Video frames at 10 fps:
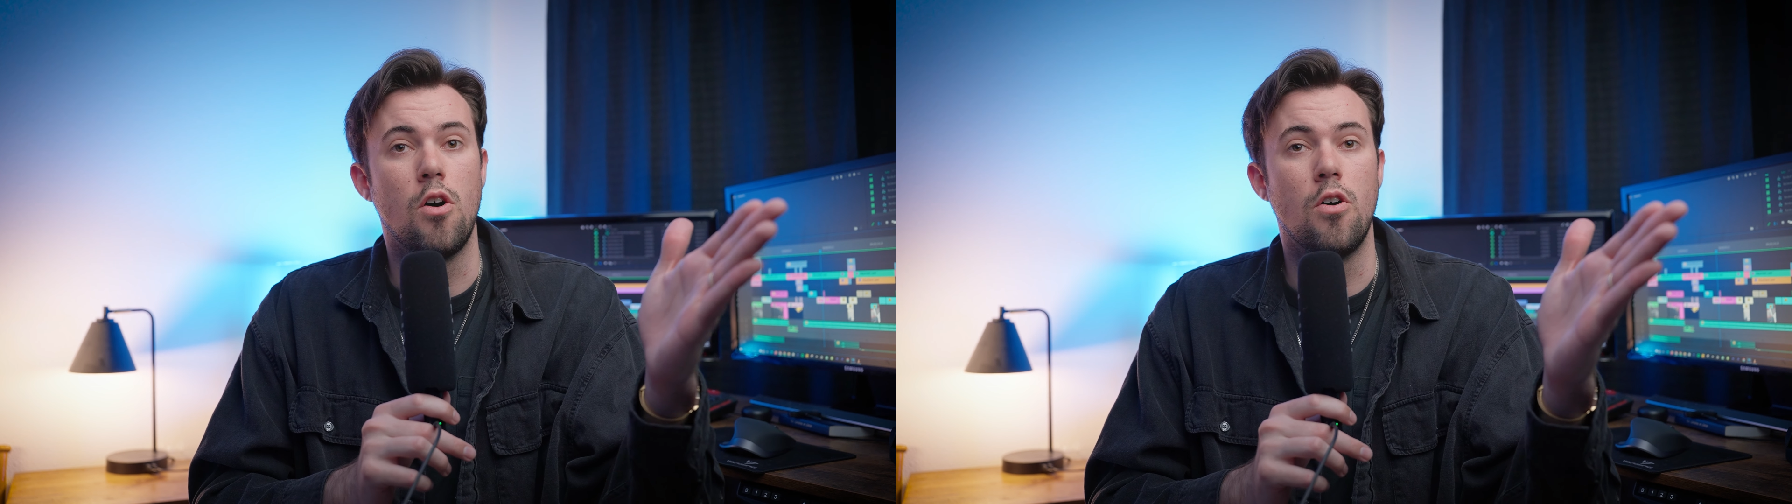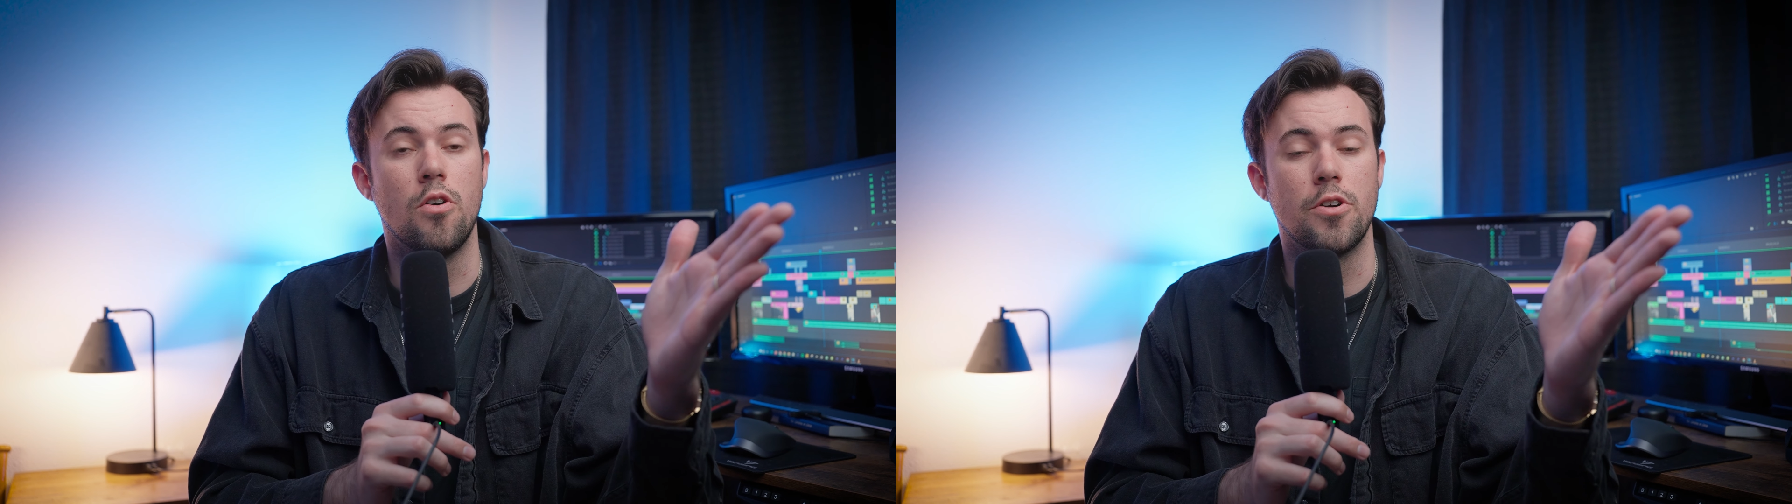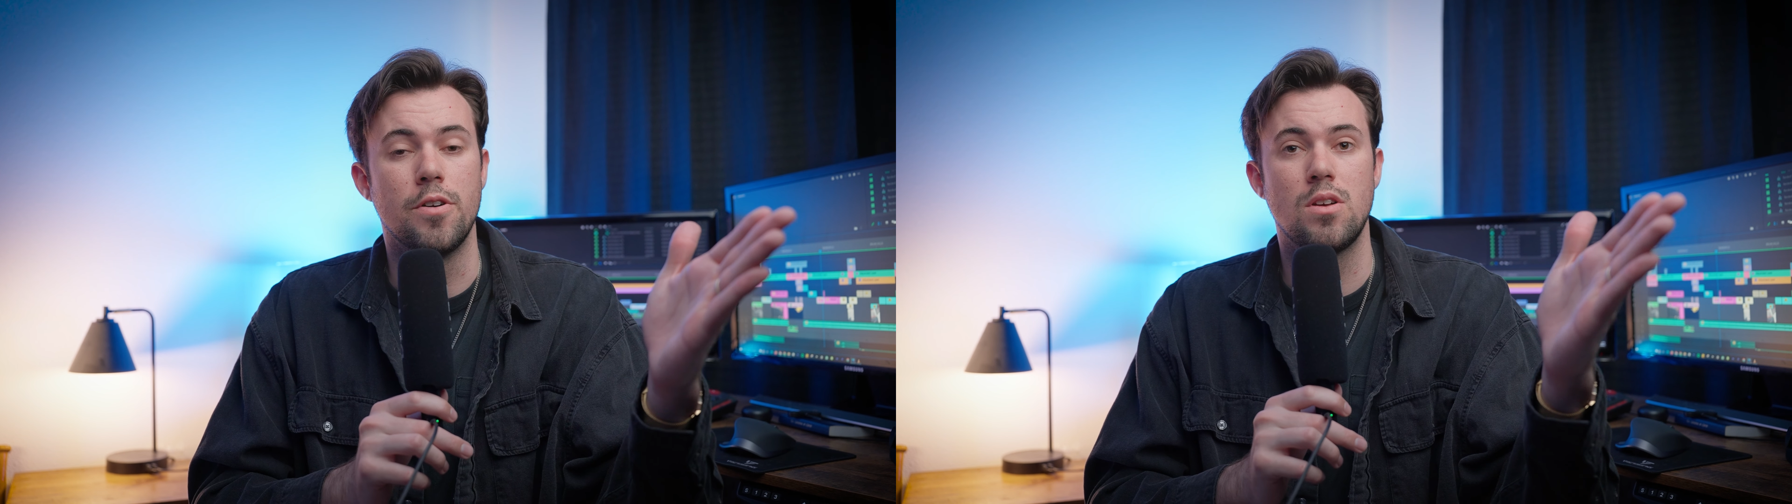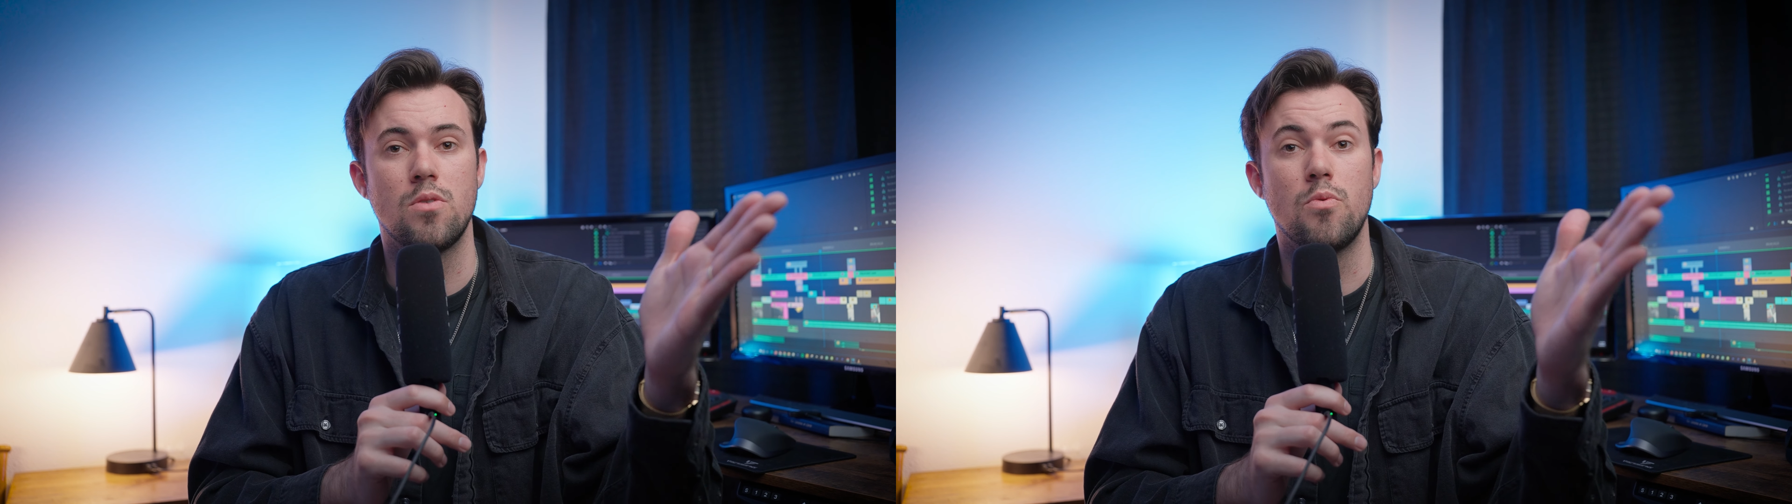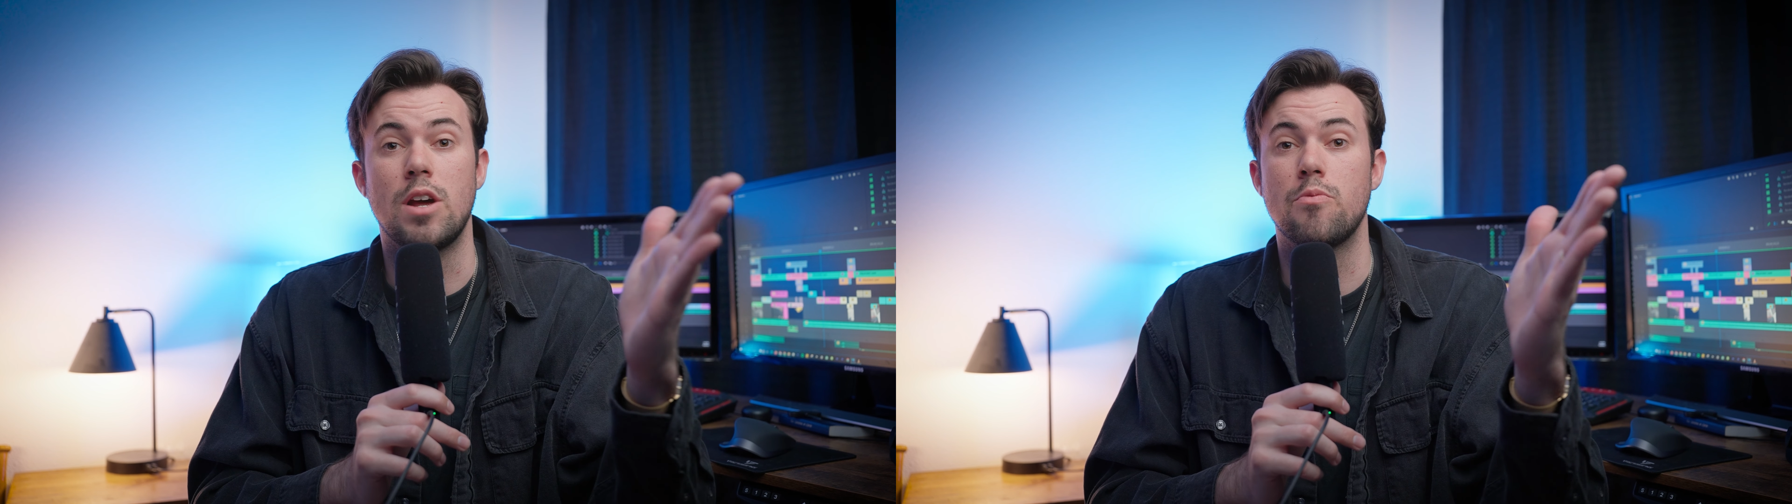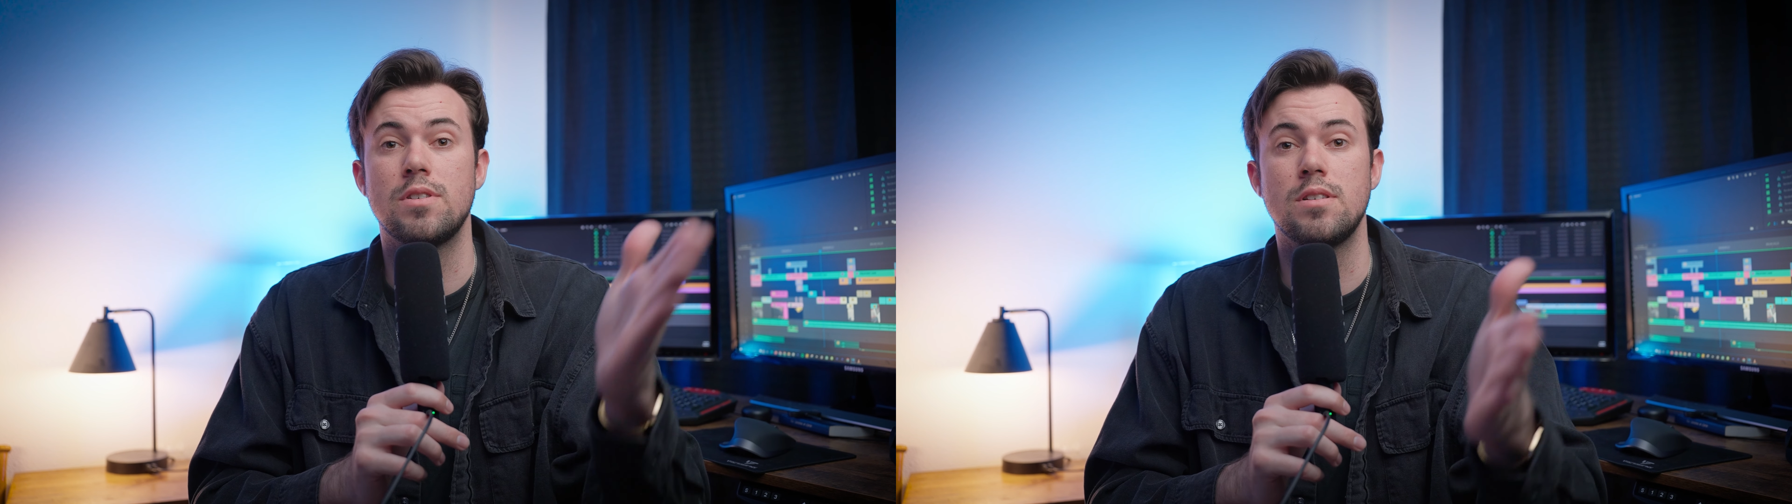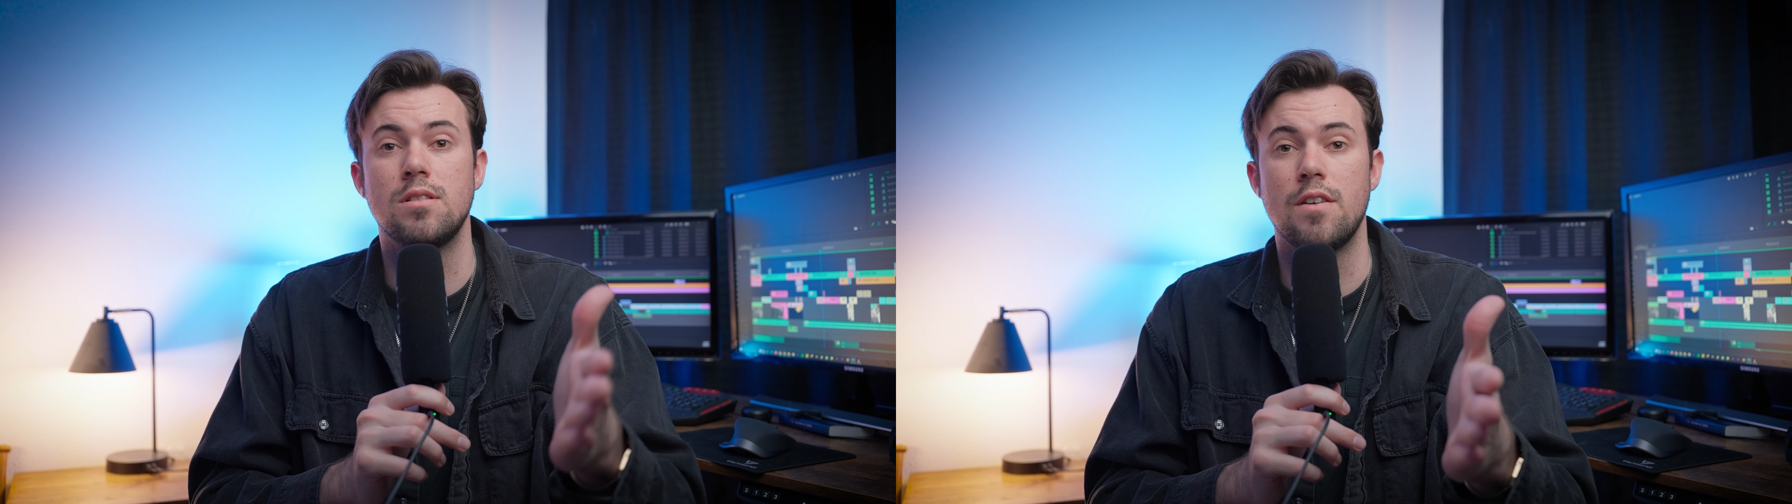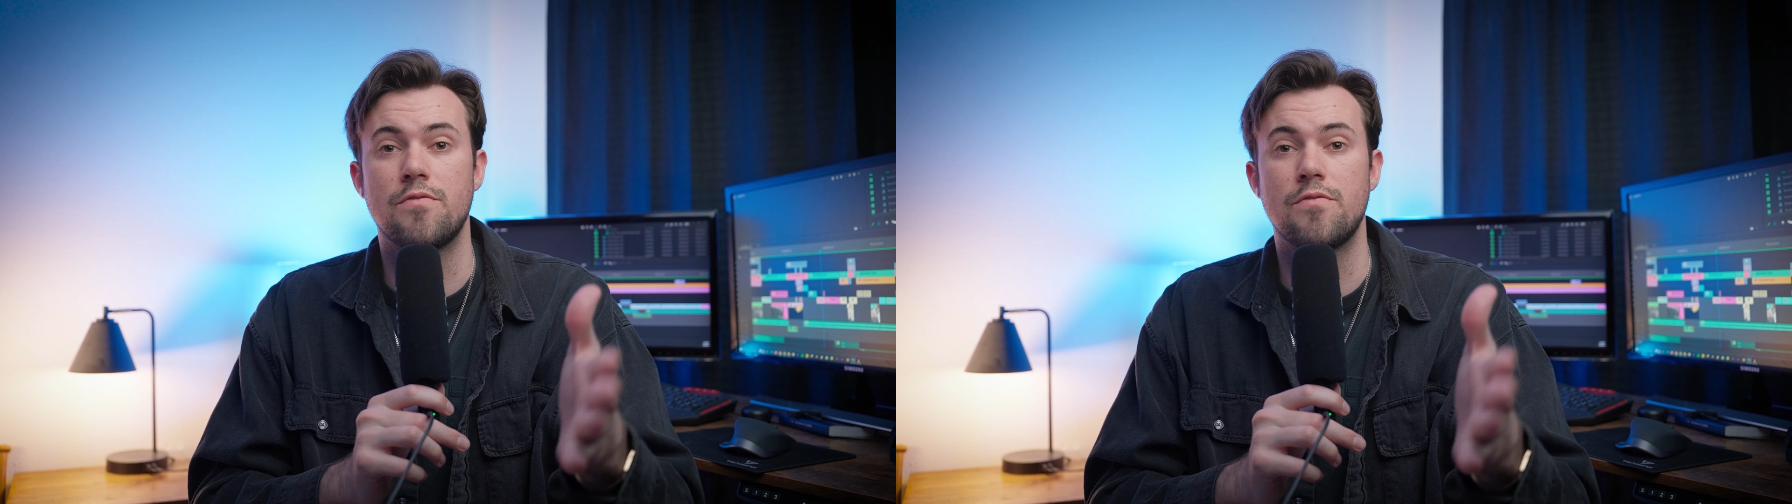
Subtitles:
or what I really love